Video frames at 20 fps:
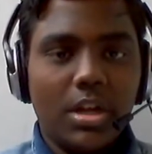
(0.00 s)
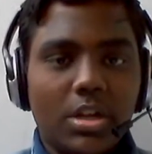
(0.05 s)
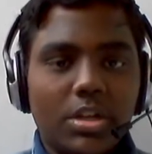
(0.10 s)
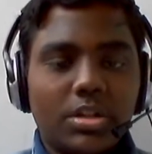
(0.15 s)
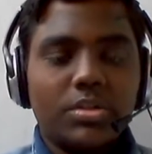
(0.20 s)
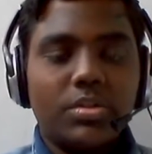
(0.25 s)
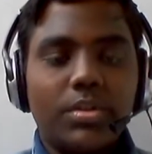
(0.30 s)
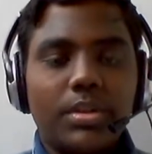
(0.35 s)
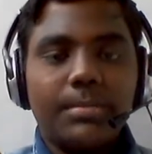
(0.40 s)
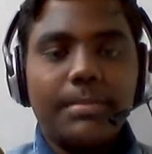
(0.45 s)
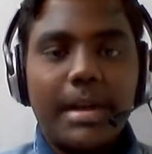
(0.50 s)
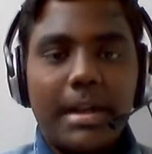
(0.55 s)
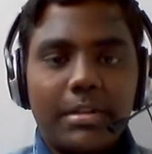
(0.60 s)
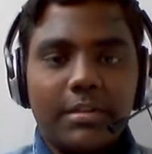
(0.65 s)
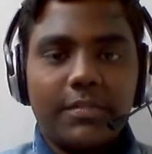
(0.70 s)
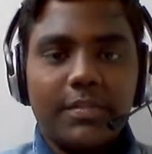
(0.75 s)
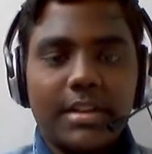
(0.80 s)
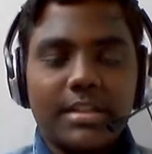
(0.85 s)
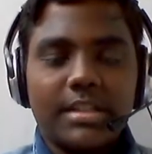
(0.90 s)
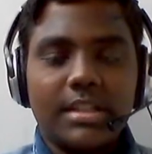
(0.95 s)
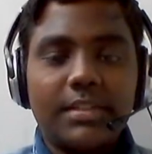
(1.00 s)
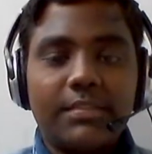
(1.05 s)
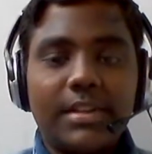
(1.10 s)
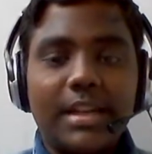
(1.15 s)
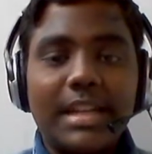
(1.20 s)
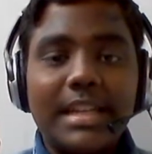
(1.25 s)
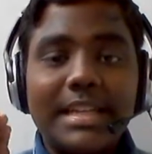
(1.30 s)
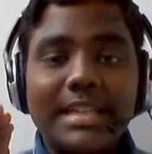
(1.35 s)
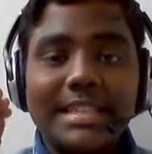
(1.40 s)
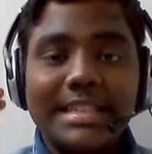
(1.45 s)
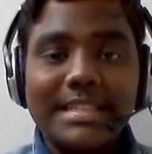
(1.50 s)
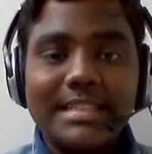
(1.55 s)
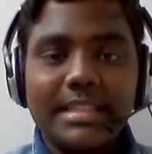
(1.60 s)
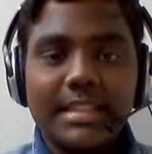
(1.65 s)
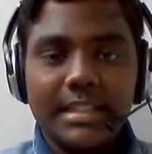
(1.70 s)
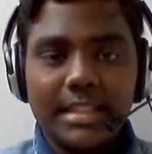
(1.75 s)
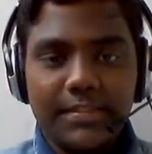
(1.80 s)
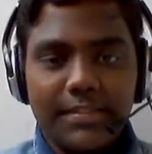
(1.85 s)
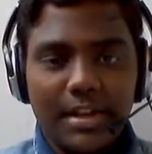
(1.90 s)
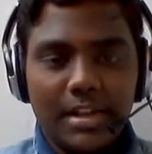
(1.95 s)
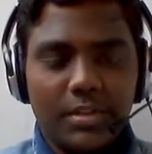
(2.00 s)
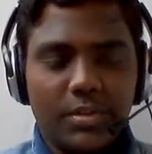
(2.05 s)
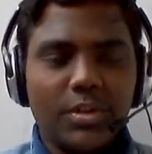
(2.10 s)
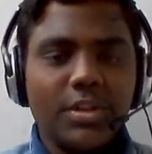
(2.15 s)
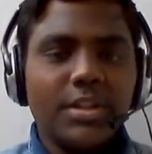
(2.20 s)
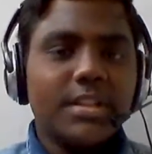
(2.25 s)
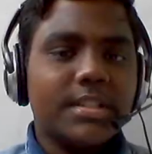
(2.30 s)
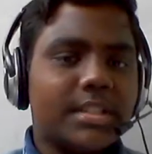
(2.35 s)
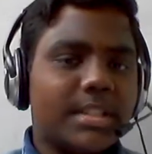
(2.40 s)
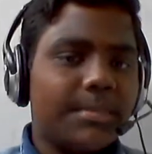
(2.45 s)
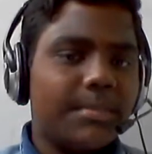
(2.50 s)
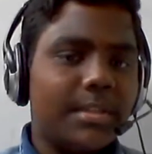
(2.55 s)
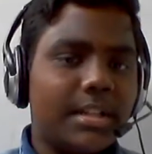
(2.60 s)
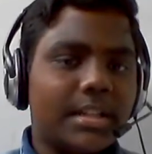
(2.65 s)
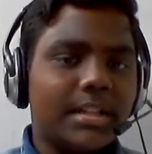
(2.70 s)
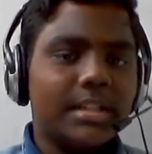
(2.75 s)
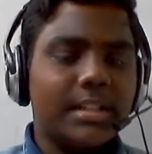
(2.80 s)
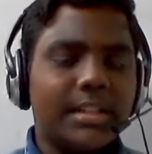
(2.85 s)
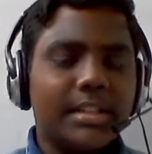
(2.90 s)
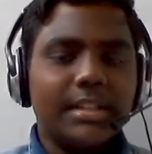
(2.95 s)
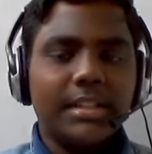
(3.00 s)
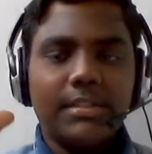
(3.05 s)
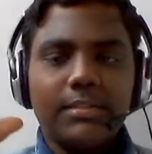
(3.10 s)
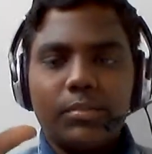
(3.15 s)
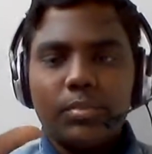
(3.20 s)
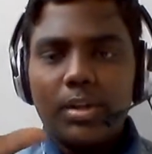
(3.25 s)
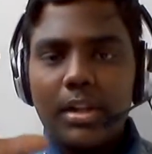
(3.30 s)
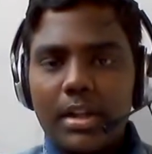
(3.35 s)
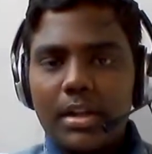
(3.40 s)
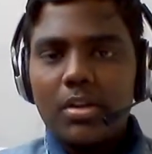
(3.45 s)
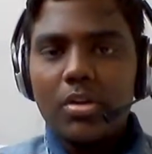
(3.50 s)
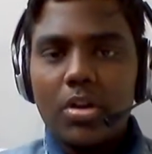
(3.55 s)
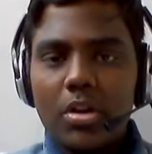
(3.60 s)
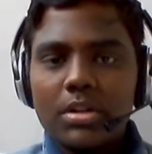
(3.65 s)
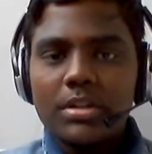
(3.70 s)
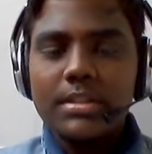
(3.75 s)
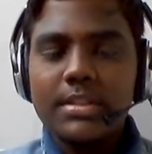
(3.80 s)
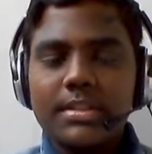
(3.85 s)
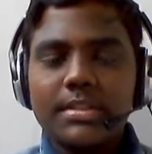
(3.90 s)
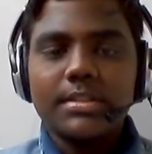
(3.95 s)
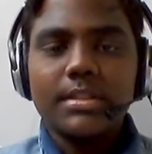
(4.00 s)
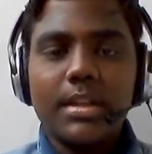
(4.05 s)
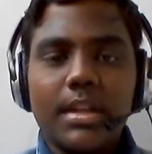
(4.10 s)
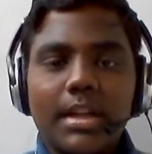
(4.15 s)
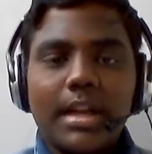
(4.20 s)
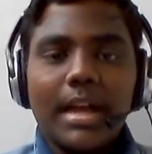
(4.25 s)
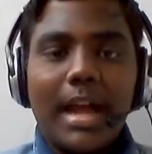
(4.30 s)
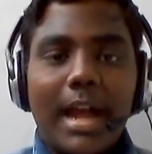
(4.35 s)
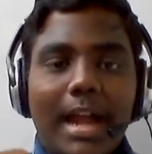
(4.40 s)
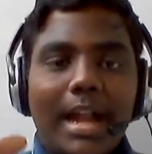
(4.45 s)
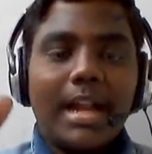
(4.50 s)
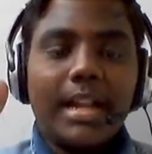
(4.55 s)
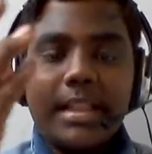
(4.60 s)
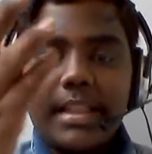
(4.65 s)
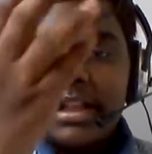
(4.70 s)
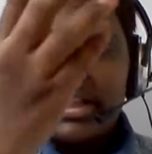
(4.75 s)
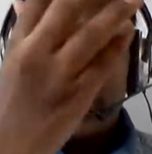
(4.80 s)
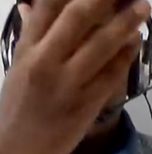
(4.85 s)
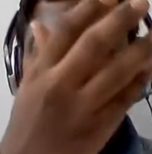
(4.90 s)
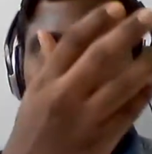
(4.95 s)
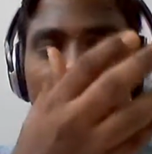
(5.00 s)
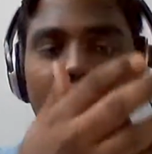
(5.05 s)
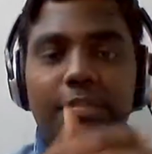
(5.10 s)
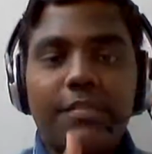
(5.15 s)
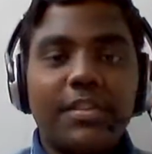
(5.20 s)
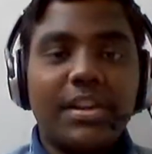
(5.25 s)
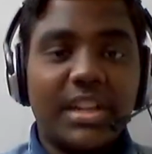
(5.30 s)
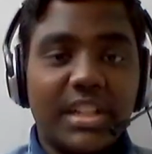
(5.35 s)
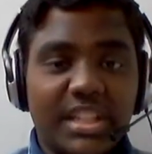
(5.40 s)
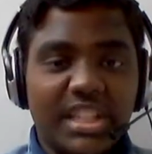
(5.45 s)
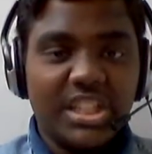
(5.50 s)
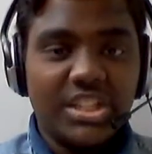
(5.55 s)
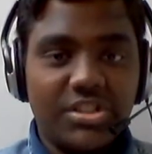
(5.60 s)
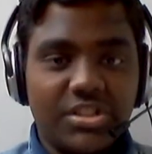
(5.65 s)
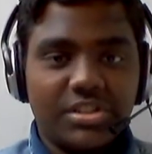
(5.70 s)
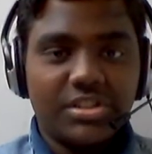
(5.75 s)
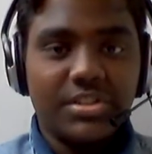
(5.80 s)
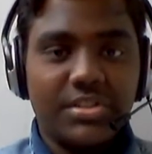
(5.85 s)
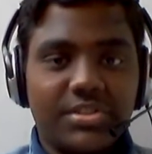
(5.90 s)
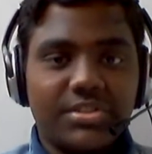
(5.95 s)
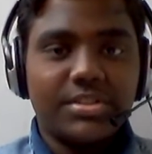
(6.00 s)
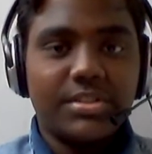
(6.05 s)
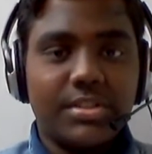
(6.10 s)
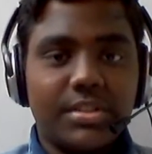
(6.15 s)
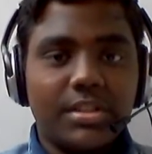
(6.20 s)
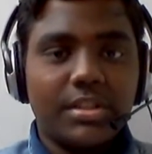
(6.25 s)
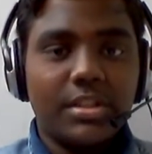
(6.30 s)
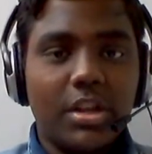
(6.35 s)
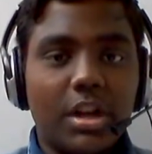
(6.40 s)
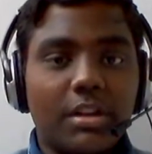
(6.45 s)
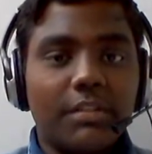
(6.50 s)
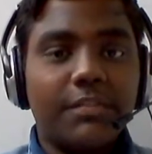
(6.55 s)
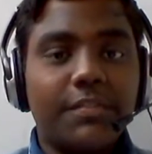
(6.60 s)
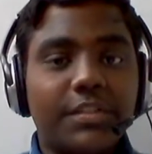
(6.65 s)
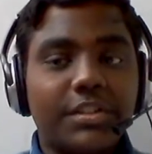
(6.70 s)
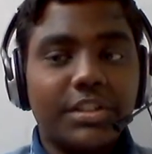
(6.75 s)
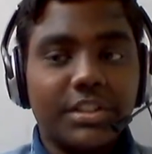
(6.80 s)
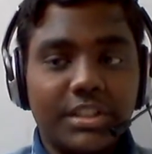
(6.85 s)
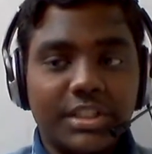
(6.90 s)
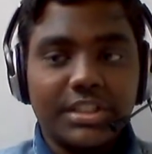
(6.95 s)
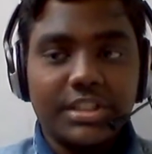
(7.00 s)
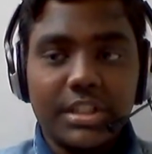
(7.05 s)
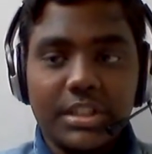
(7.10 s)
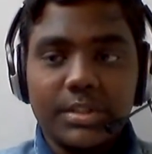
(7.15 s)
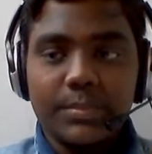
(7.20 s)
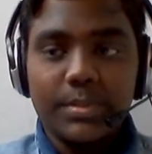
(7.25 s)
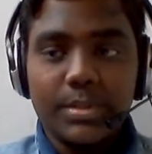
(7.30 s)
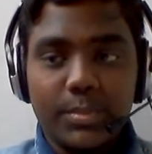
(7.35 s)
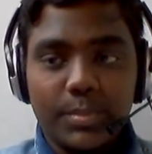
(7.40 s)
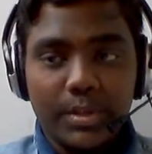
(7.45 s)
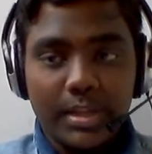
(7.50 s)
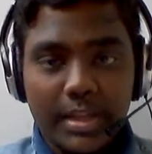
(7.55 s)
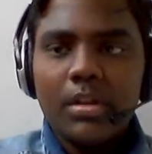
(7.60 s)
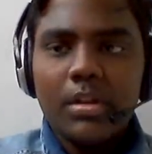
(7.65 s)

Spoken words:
So in manufacturing we are increasing the value. Similarly, the wooden logs, and then your furnitures which we get,